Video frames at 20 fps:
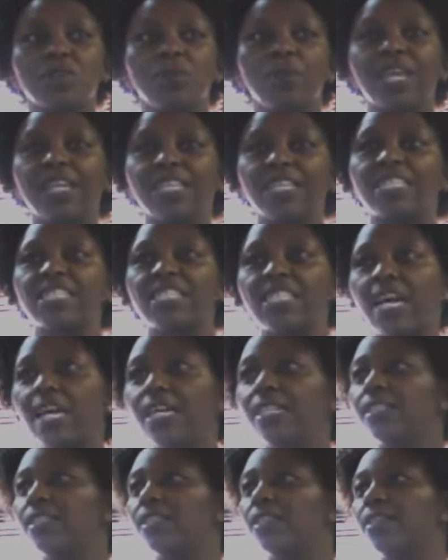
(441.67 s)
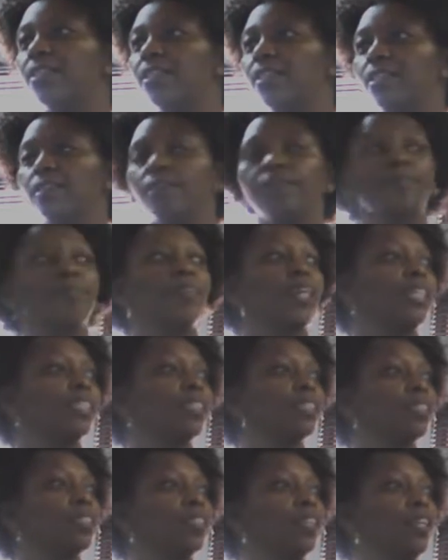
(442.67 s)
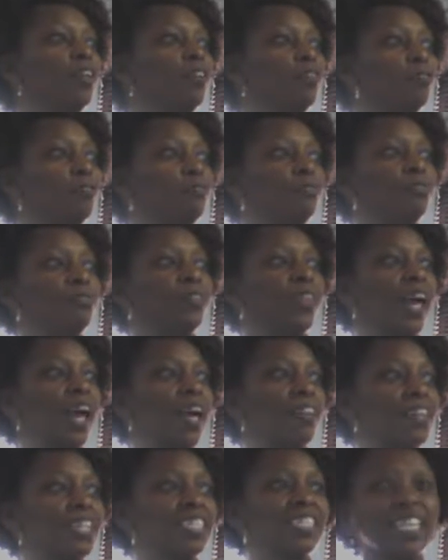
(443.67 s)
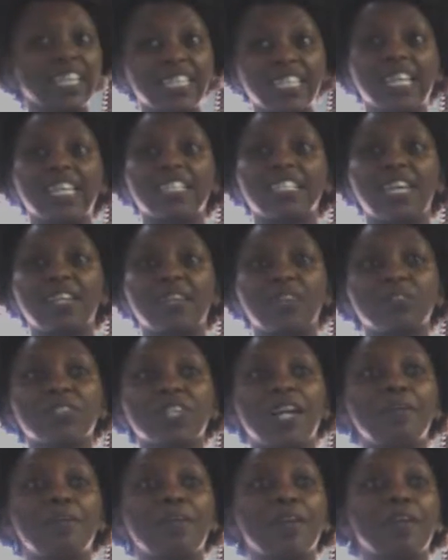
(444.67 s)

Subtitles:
We understand that if the other sectors are not coming